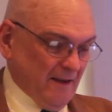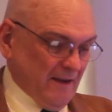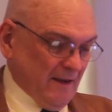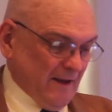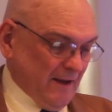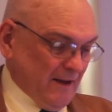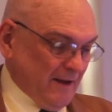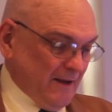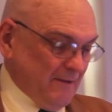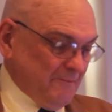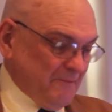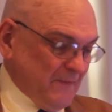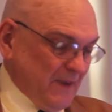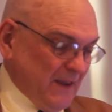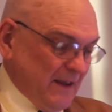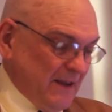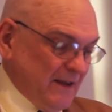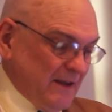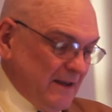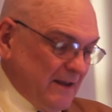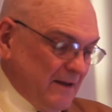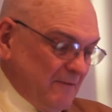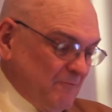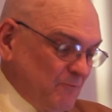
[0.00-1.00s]
Um,
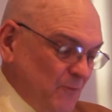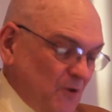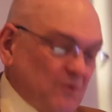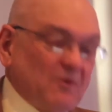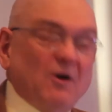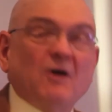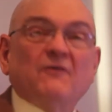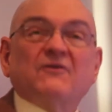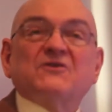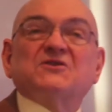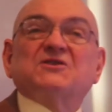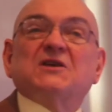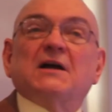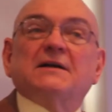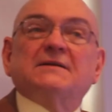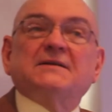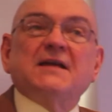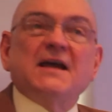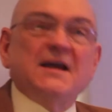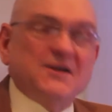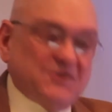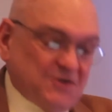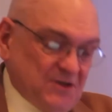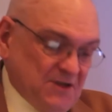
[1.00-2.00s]
moreover,
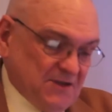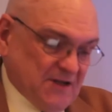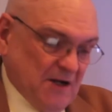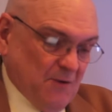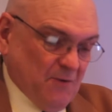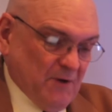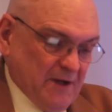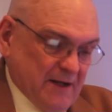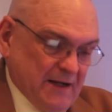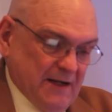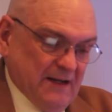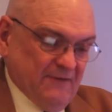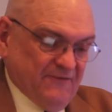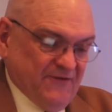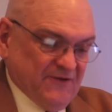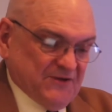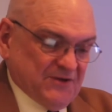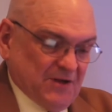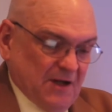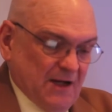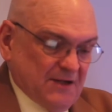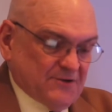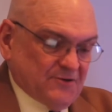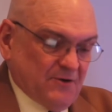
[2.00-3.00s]
citations, I want to
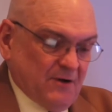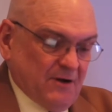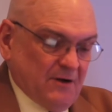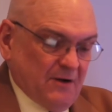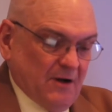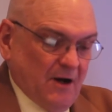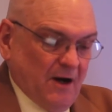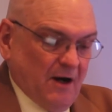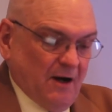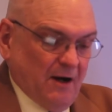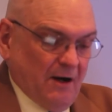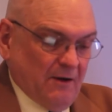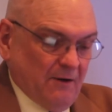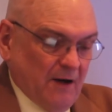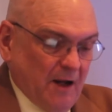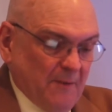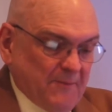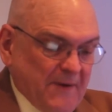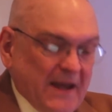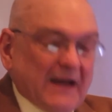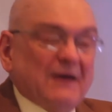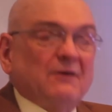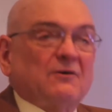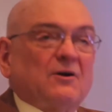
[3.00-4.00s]
emphasize, are, are
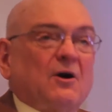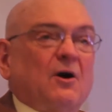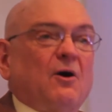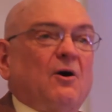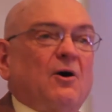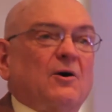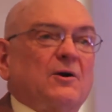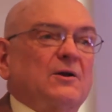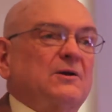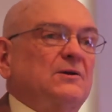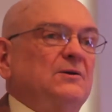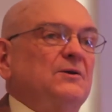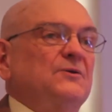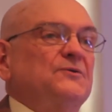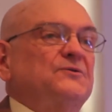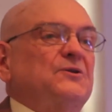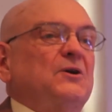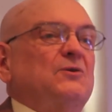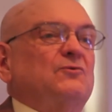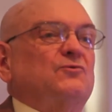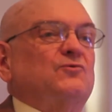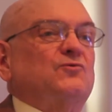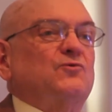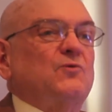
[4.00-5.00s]
about
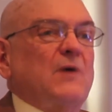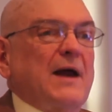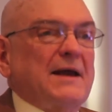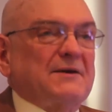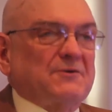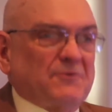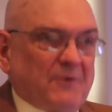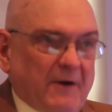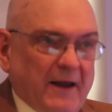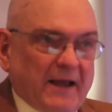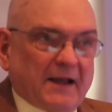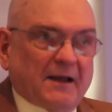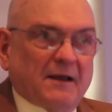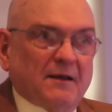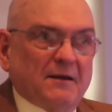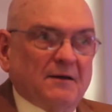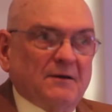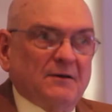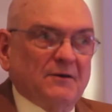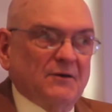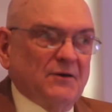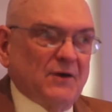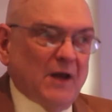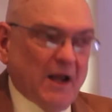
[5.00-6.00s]
articles' rhetoric,
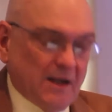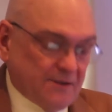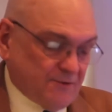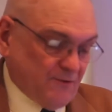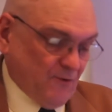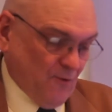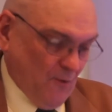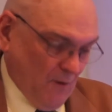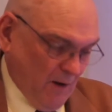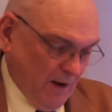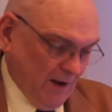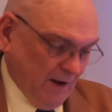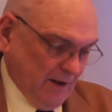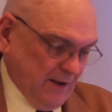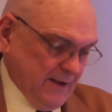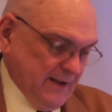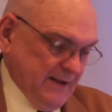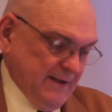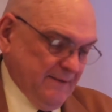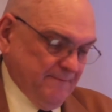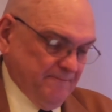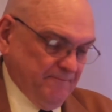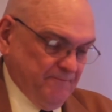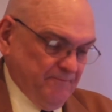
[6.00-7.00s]
not
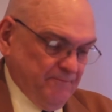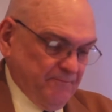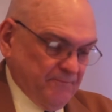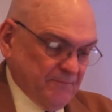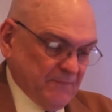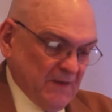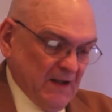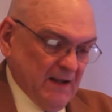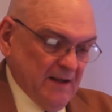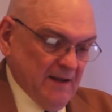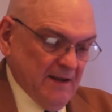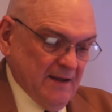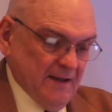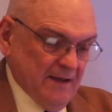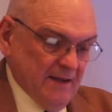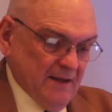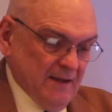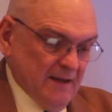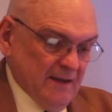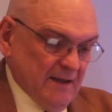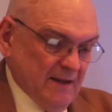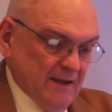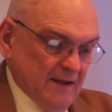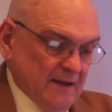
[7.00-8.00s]
quality.
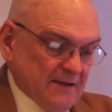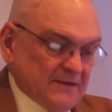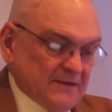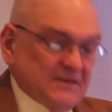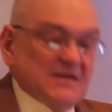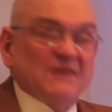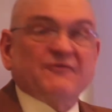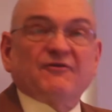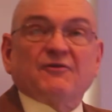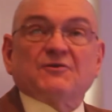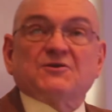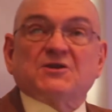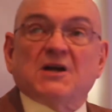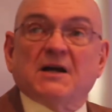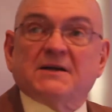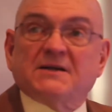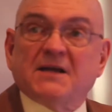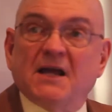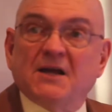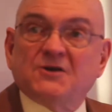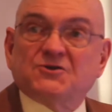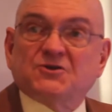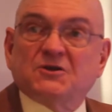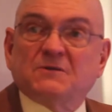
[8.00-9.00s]
Different
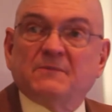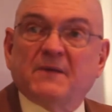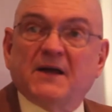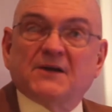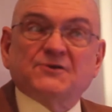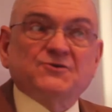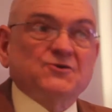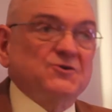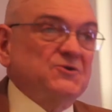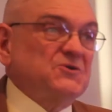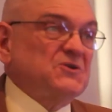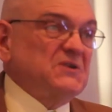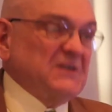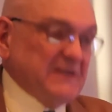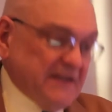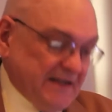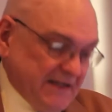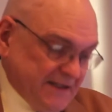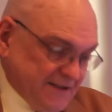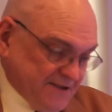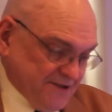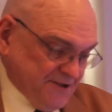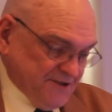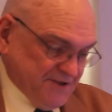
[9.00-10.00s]
citation measures
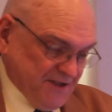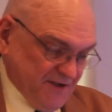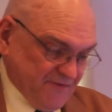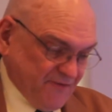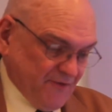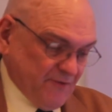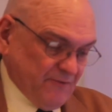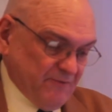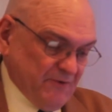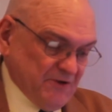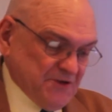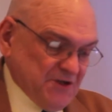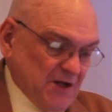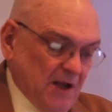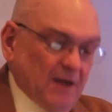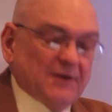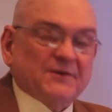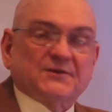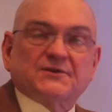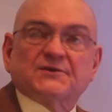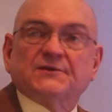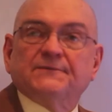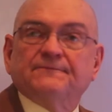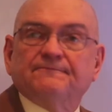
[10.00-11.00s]
lead to different
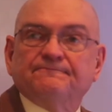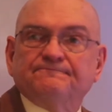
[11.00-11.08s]
results.